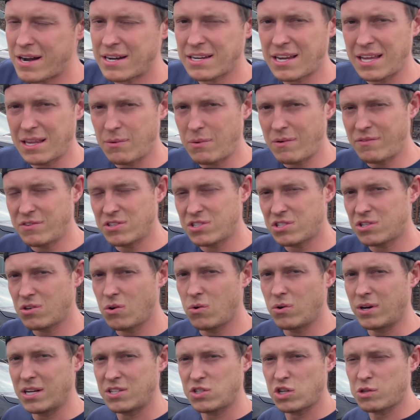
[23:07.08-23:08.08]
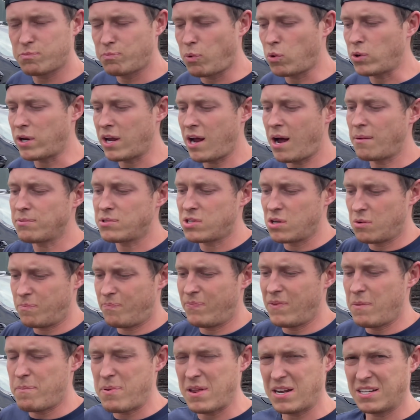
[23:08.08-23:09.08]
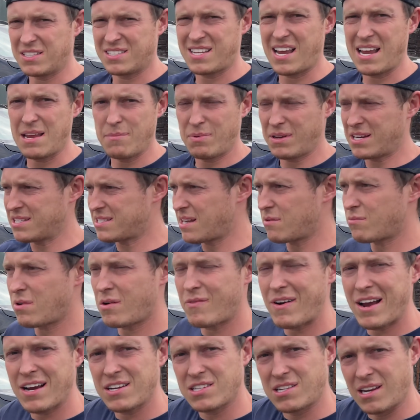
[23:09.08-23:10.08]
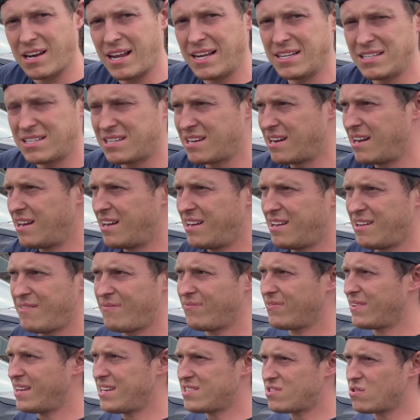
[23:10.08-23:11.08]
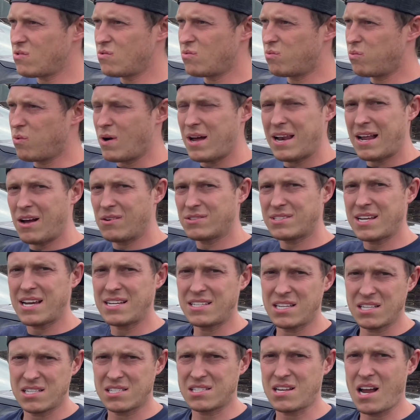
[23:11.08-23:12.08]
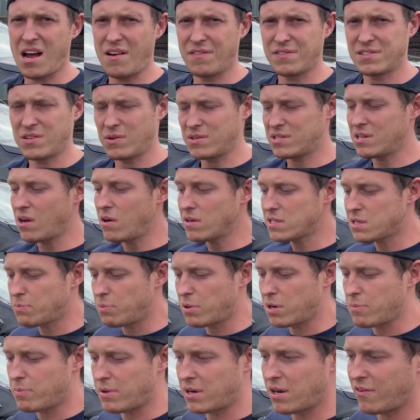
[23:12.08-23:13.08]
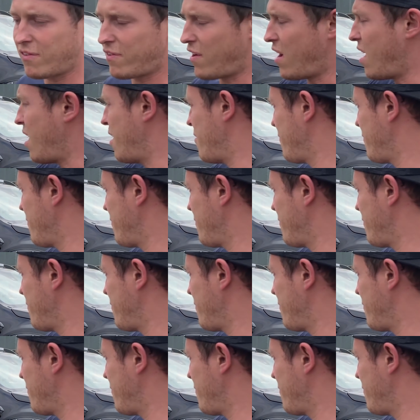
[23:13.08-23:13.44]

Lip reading: kit that we've installed has just brought it up to a bit of date, because that rear axle end is all well outdated stuff. So it's nice to put a bit of